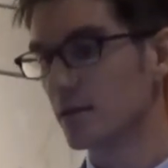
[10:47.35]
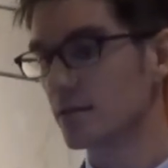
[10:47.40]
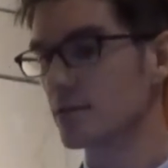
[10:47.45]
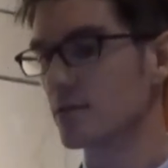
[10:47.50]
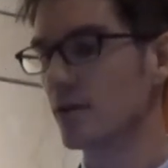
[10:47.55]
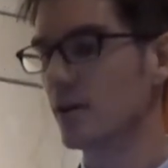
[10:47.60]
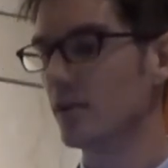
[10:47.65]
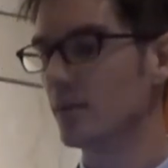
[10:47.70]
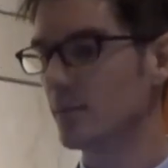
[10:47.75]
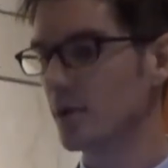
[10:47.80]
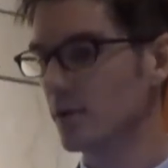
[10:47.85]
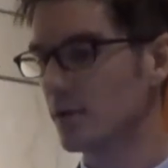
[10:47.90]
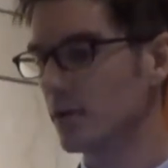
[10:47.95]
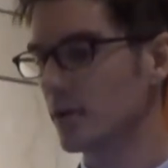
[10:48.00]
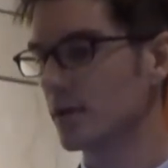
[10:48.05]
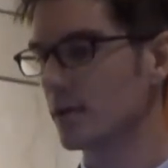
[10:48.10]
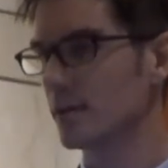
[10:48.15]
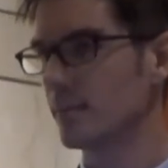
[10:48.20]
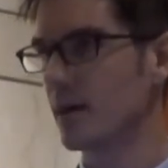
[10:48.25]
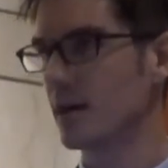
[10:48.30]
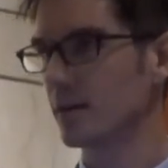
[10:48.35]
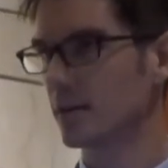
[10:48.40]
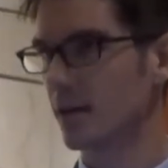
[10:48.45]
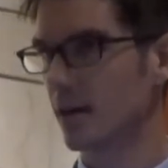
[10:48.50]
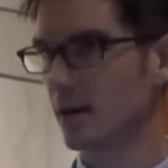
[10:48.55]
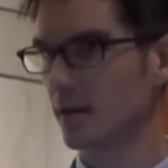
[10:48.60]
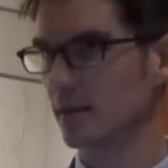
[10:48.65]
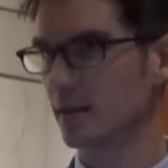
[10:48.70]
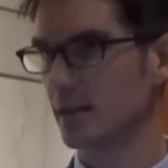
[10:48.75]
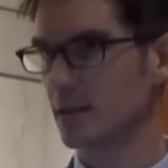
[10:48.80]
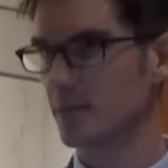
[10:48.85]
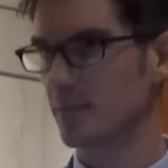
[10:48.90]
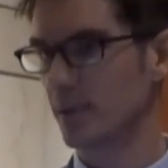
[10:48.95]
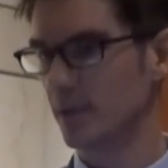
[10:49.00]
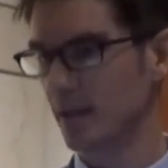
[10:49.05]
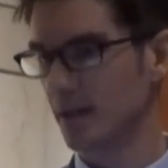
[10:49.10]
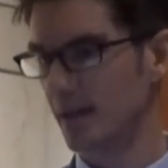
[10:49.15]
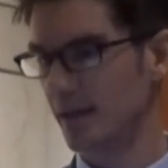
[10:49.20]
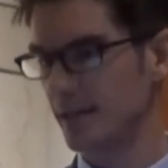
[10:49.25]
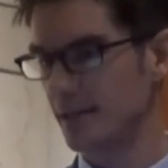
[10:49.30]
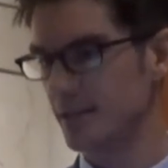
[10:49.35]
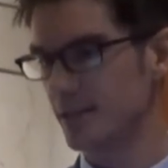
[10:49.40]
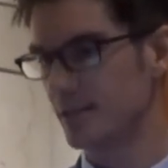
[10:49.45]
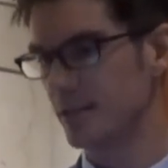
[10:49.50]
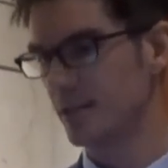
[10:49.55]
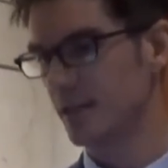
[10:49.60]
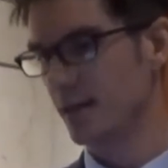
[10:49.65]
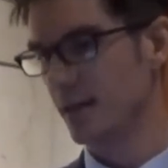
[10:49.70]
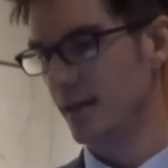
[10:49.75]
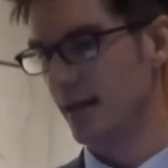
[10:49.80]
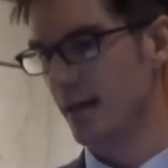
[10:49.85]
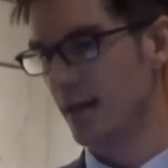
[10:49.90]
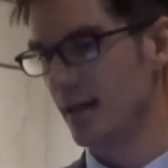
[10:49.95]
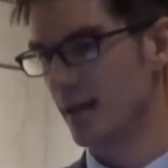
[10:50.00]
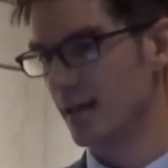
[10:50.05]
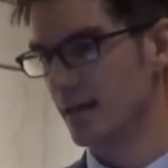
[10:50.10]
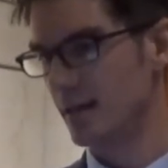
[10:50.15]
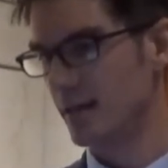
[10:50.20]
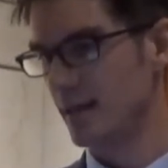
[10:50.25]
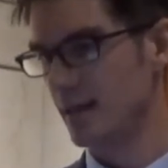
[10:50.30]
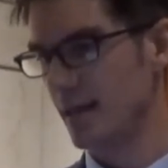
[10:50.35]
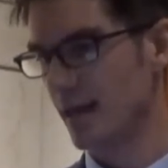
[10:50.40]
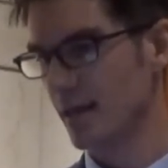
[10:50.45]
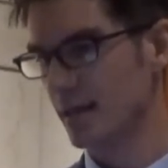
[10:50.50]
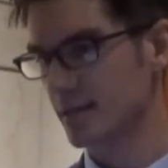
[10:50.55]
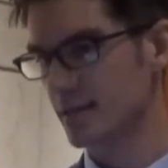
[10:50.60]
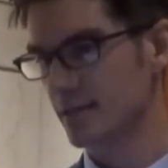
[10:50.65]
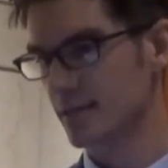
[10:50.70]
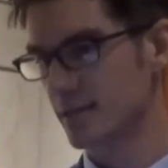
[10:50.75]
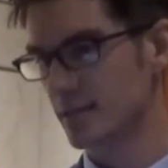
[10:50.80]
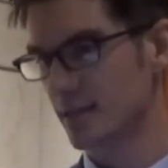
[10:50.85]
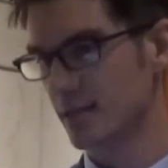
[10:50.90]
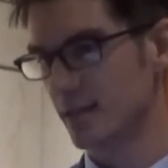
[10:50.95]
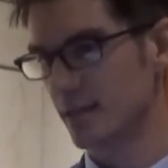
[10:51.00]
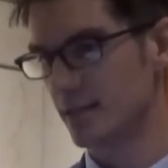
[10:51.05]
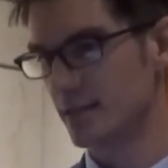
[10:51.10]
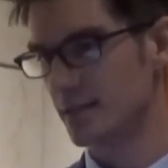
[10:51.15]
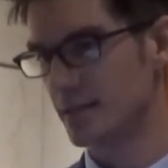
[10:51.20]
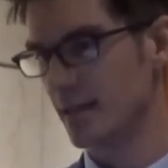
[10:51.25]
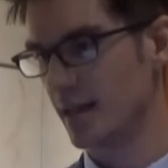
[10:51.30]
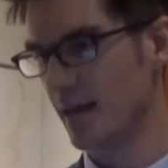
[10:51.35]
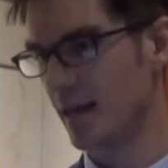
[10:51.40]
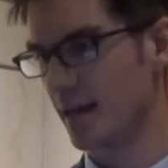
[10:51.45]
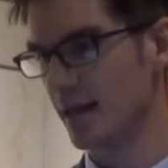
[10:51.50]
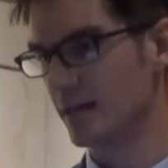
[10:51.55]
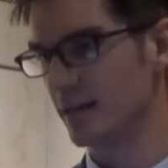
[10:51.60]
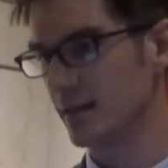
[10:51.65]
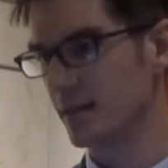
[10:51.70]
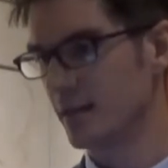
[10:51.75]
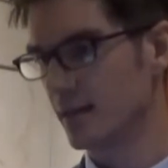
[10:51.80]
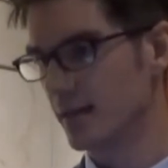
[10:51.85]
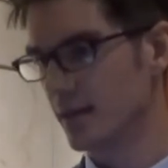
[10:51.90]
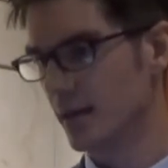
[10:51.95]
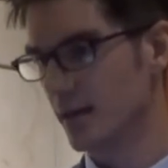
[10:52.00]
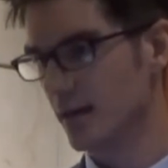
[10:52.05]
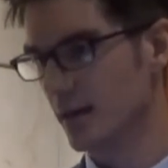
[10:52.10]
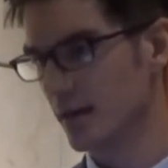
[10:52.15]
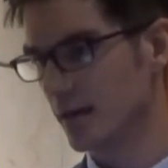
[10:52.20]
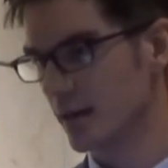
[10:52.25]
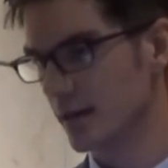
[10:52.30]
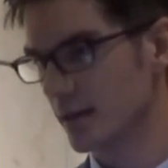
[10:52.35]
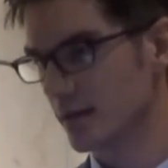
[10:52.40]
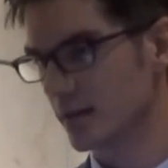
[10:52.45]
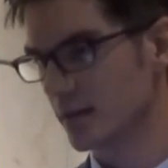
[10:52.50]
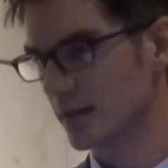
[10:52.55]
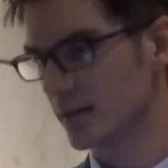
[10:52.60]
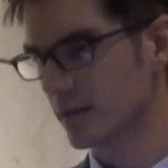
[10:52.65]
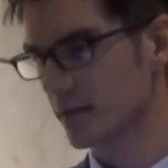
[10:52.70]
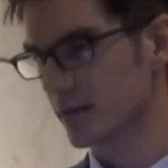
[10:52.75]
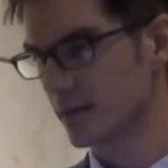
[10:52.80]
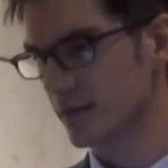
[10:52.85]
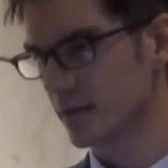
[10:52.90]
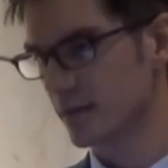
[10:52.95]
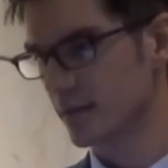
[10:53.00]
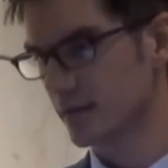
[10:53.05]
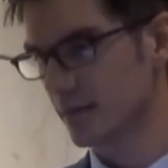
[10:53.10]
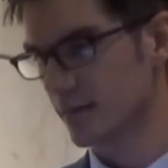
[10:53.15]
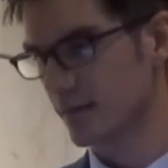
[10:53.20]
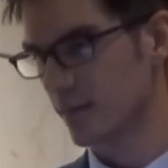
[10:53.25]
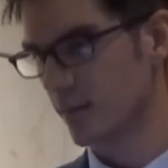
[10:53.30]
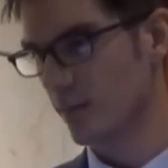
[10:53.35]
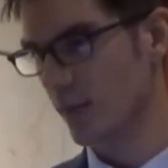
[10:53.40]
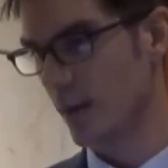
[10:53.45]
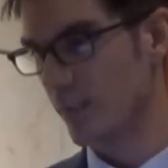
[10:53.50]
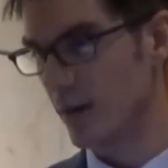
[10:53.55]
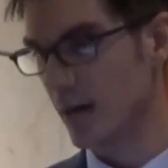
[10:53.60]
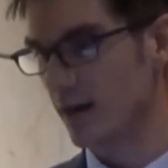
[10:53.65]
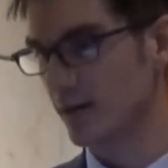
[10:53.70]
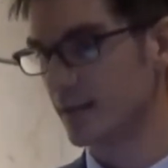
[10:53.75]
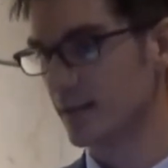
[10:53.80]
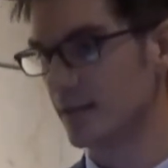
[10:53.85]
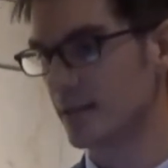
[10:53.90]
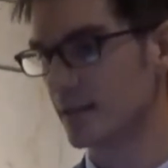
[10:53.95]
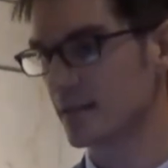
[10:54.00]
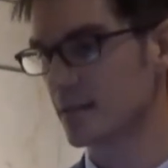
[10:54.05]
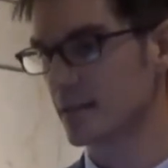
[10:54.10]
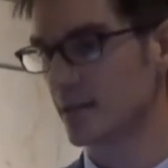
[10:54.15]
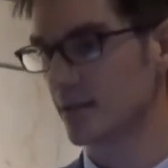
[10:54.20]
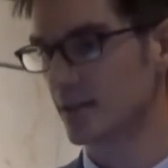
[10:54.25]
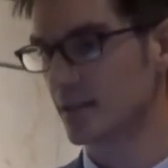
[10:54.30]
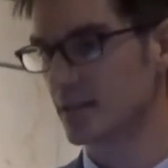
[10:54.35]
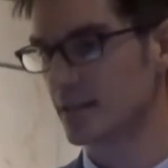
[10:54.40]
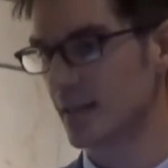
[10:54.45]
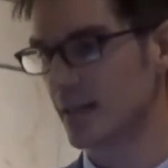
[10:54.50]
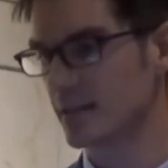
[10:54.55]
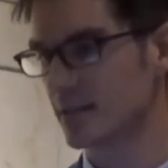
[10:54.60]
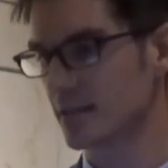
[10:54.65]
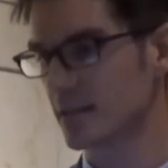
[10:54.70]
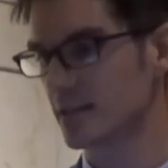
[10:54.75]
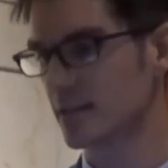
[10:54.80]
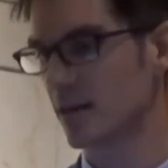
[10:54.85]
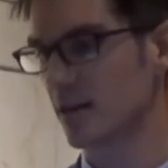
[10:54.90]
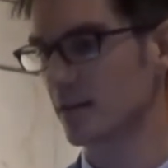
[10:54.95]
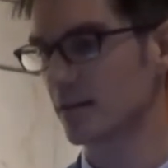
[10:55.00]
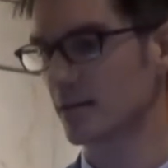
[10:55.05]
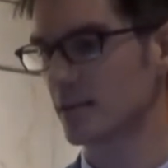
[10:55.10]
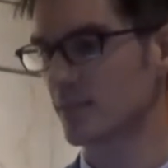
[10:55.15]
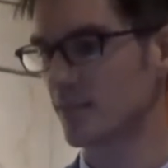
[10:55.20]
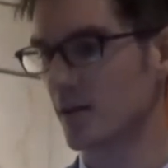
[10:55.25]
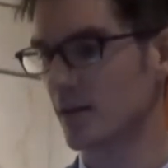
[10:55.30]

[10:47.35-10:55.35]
So Elmo heard about Carly's plight, and he asks his dad about it, and so his dad says, Carly's